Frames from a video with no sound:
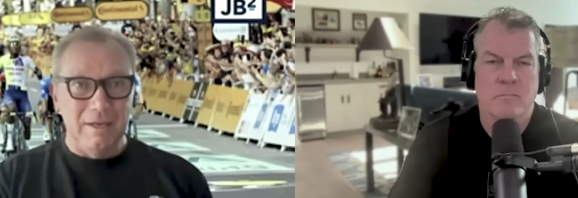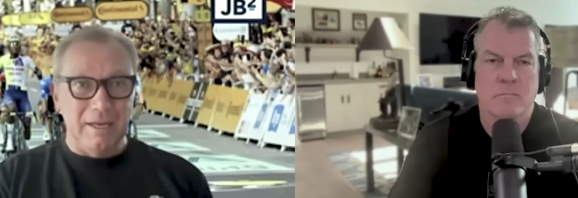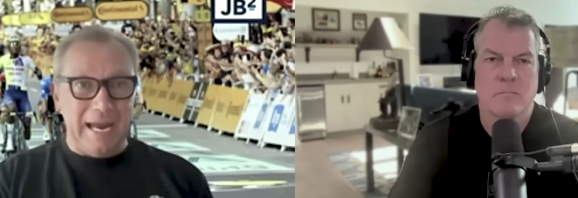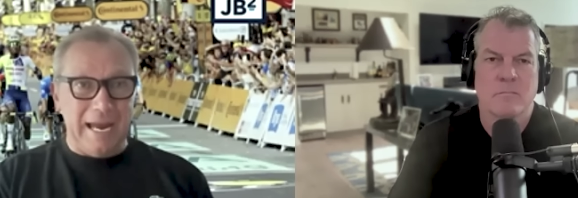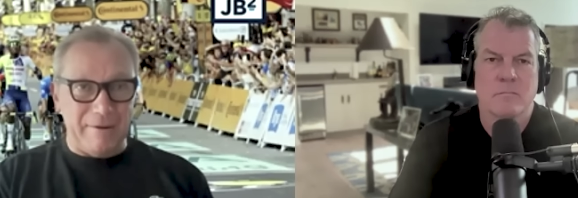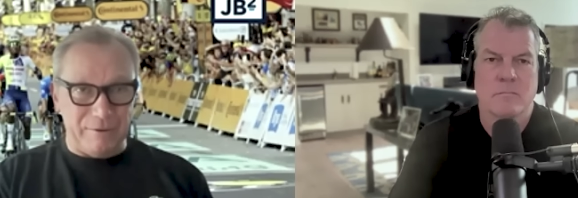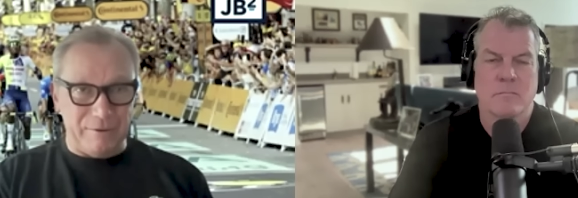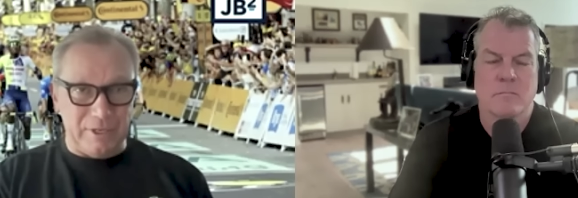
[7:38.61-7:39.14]

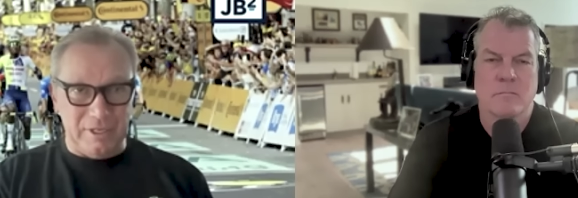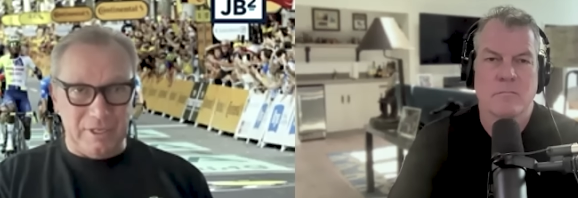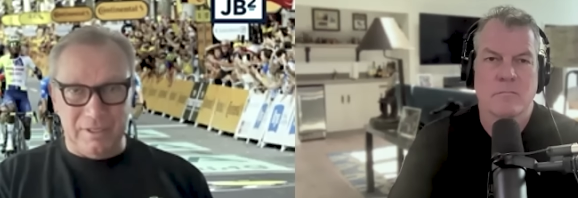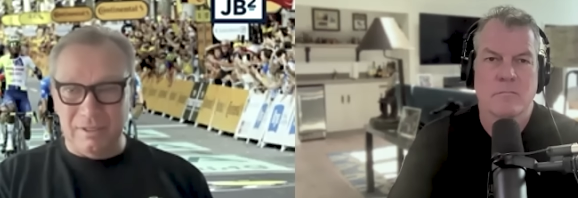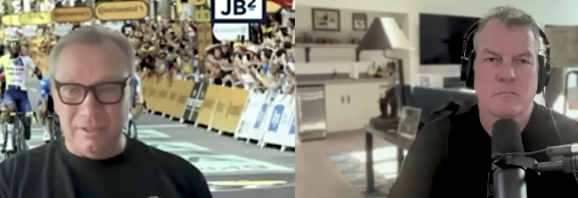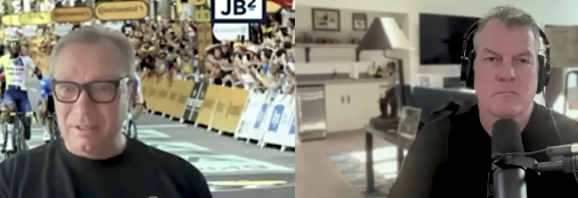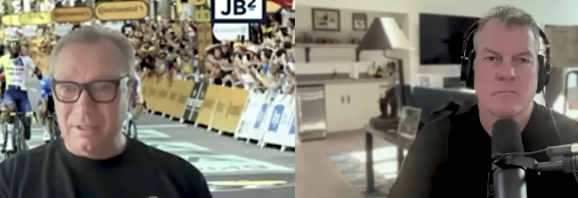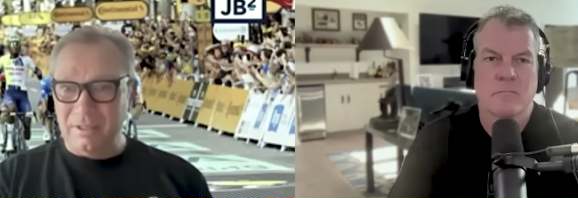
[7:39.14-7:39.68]

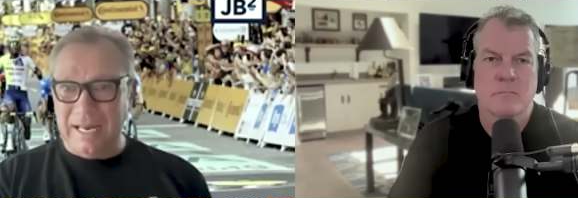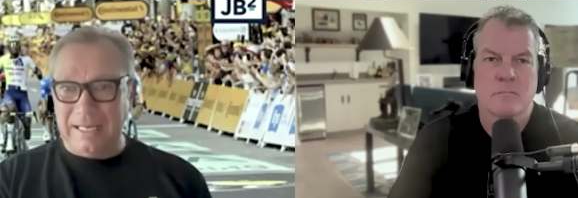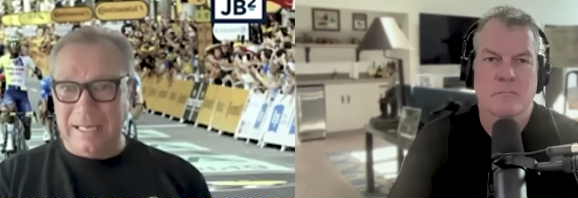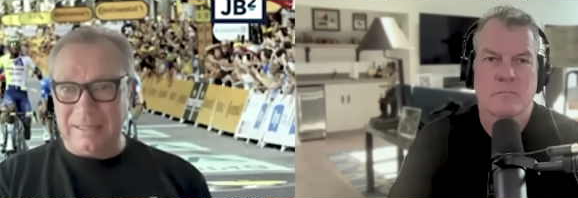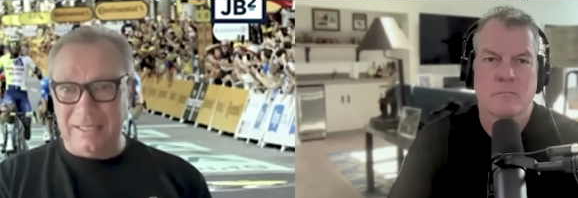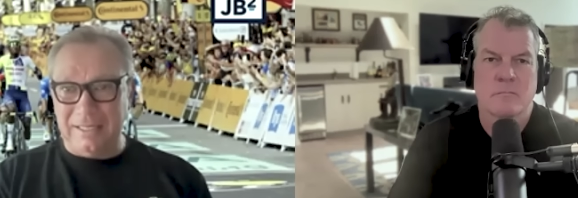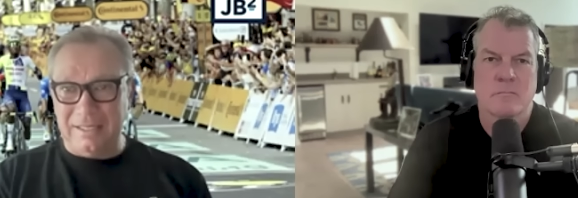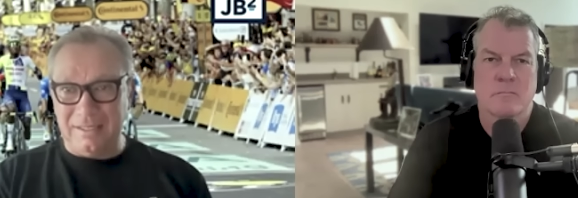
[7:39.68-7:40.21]
Speaker 1: African
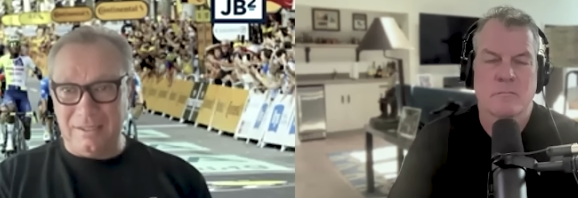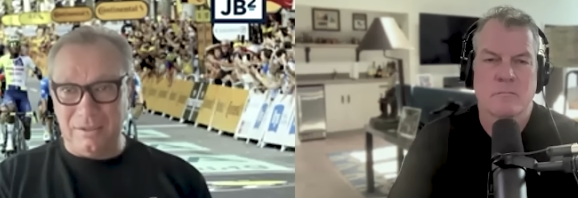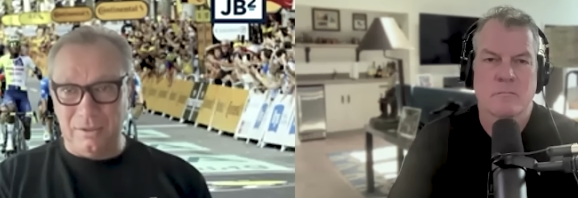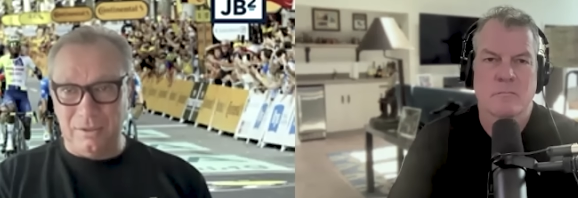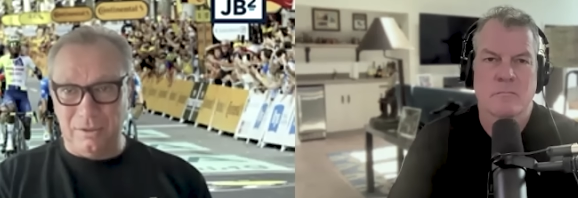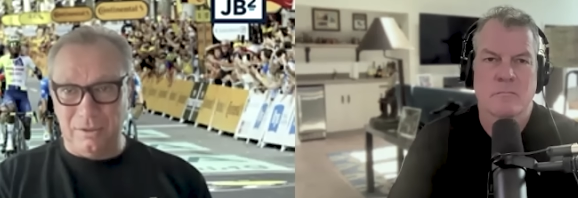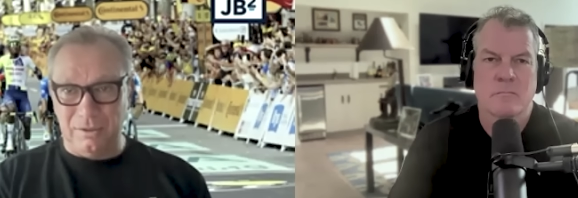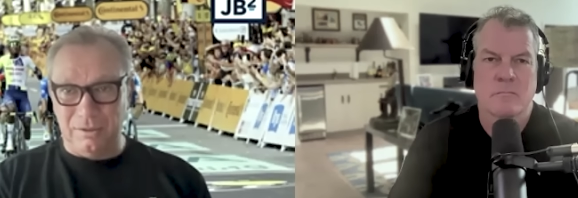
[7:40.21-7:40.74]
athletes
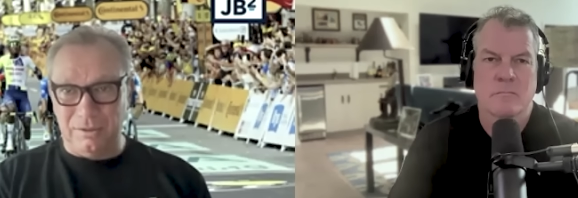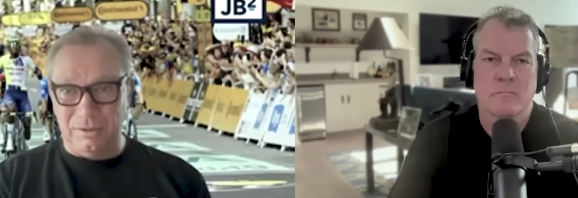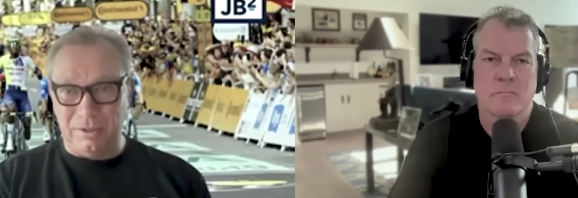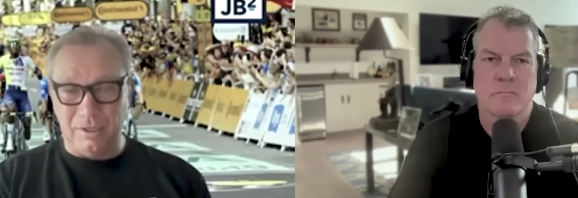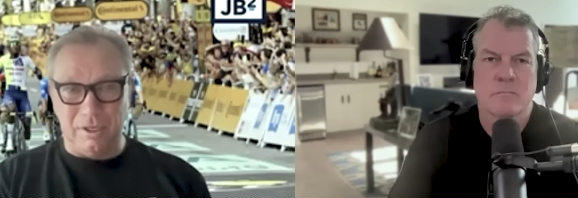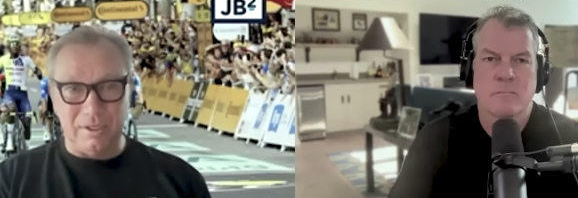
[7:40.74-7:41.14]
to to start